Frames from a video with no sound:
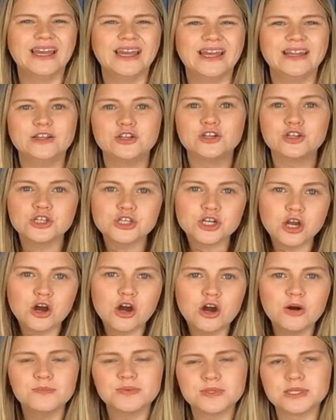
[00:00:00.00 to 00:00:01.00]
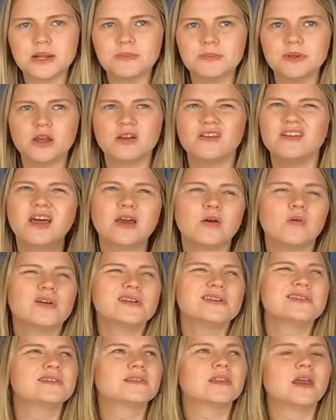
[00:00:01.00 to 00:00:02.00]
in the shops, let me know. Like,
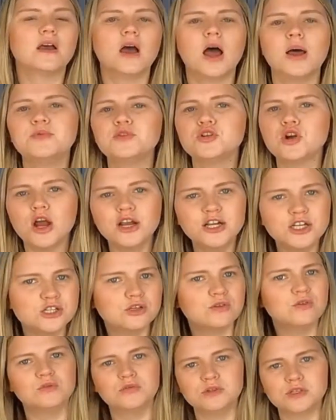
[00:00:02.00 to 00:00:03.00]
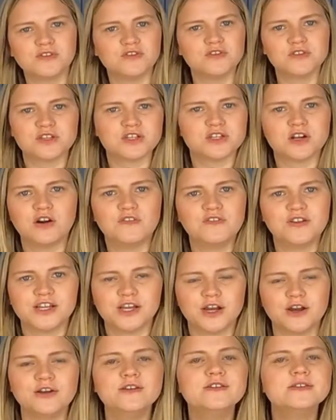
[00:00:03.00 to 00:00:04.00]
I'm trying to do all different style
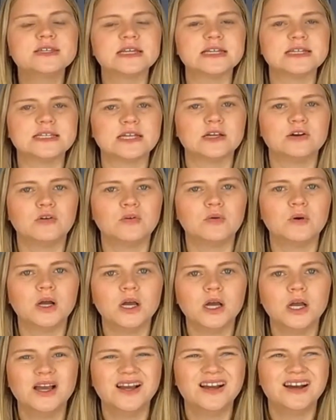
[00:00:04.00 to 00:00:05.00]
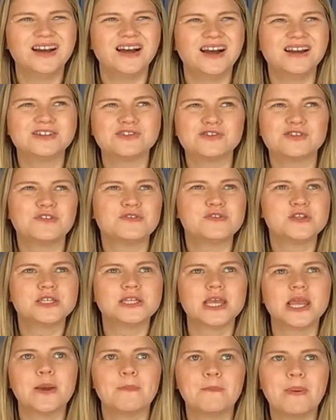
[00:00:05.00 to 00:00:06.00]
videos until I sort of
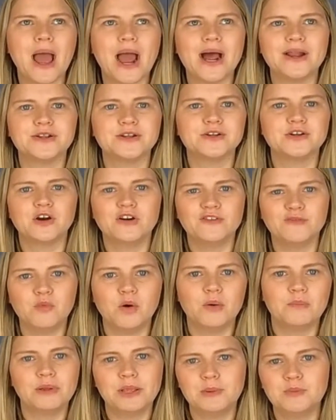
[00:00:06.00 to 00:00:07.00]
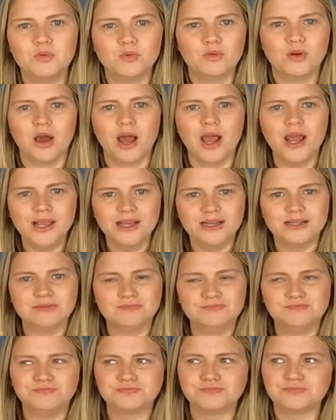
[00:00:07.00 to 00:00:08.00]
see a pattern of what people like.
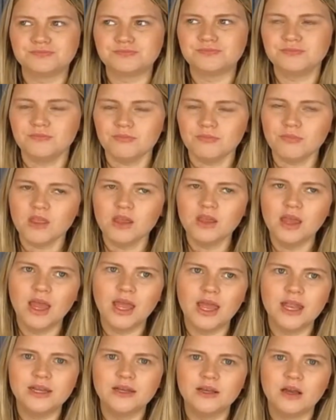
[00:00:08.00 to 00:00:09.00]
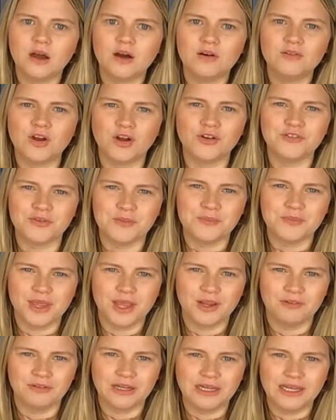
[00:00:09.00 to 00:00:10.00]
And I'll go from
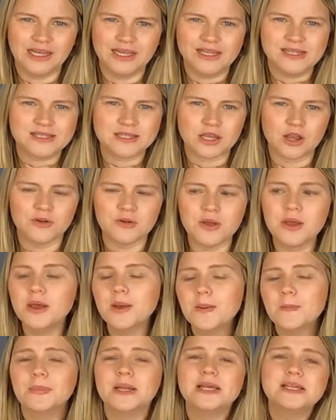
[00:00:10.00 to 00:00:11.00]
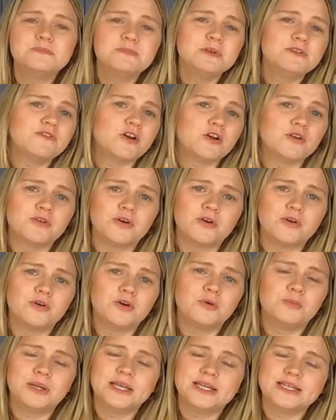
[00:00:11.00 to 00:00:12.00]
there, really. So please be
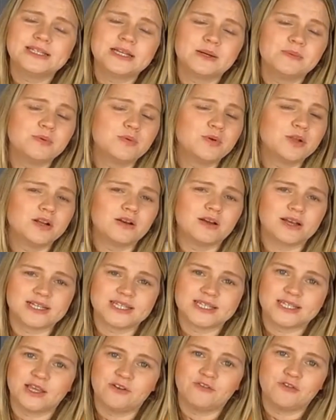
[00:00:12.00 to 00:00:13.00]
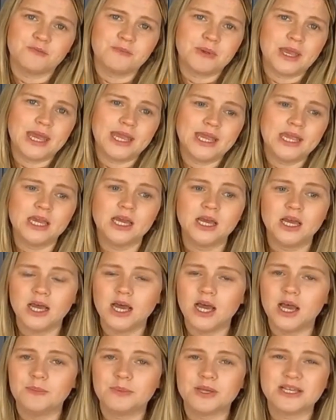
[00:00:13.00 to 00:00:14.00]
vocal. Please tell me what you like to see from me,
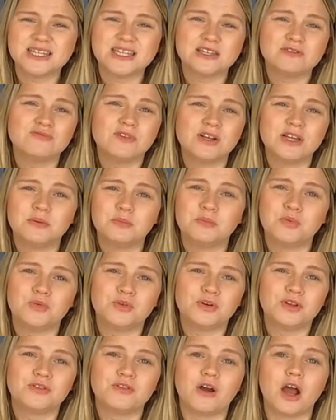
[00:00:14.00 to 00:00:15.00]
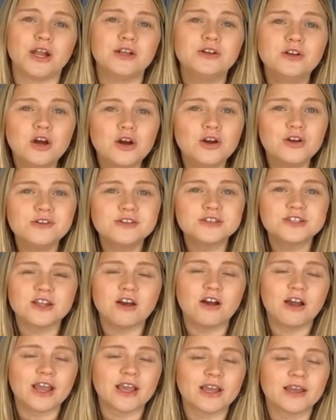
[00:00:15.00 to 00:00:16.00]
because it's really important that I know, so
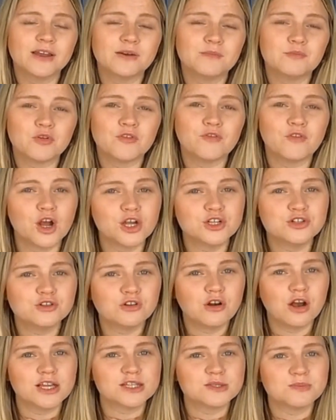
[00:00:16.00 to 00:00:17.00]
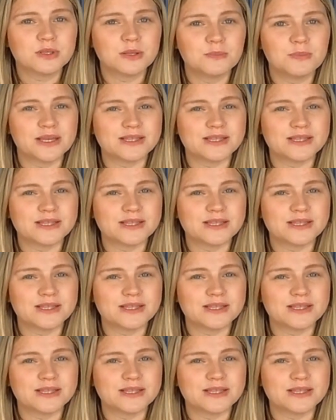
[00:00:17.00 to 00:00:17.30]
that I can provide you guys with the